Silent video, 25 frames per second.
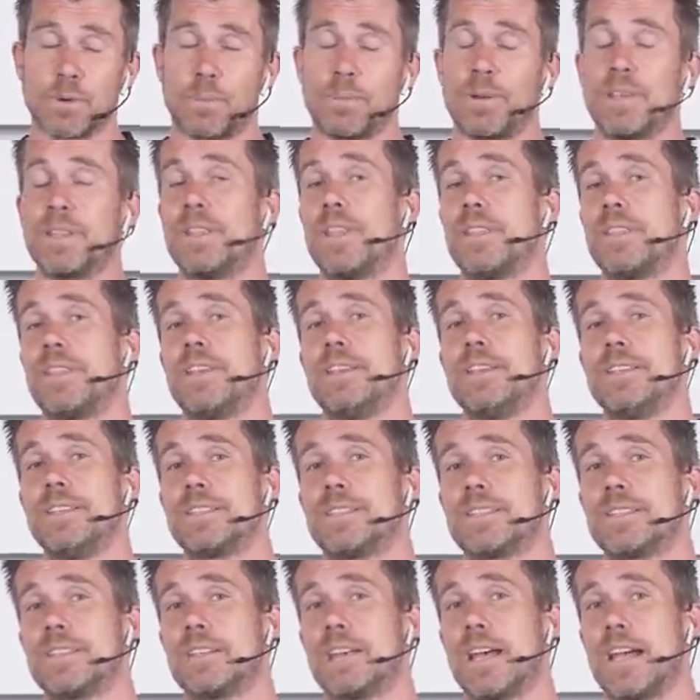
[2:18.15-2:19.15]
in
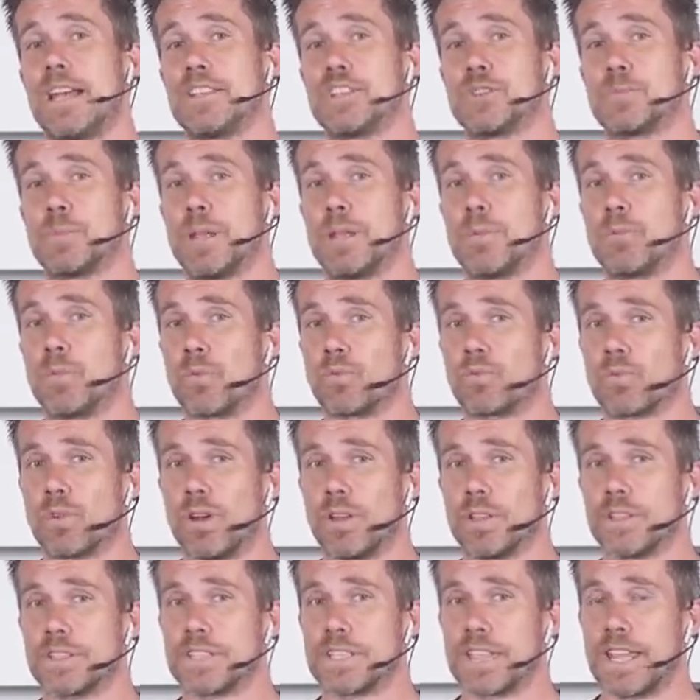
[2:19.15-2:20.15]
these H-beam
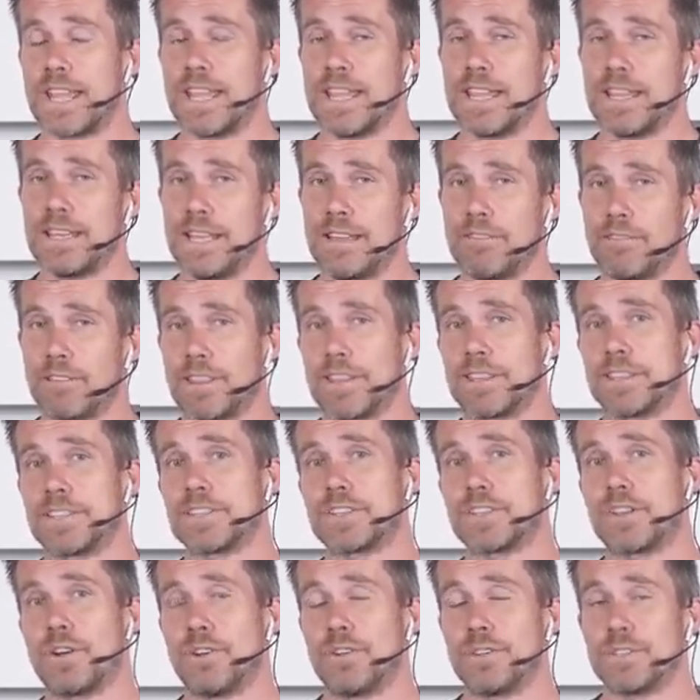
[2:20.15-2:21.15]
rods, and everything's
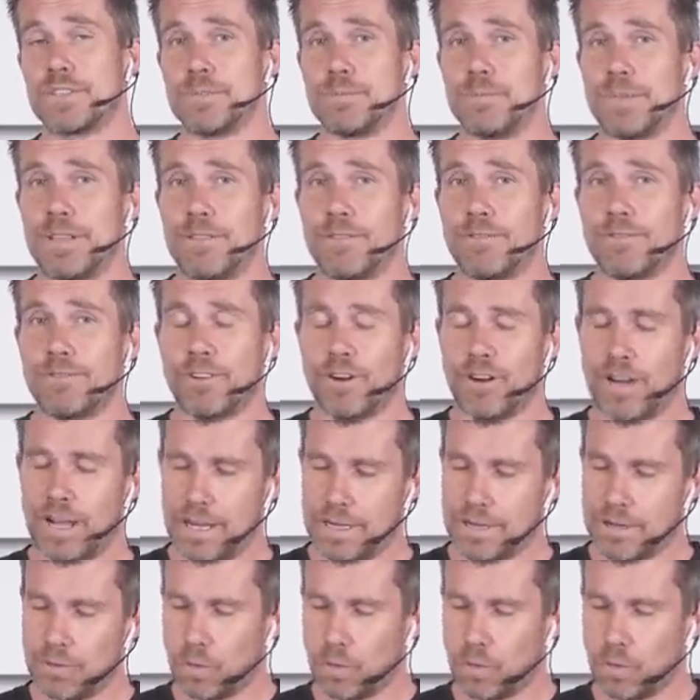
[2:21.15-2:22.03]
going to be fine.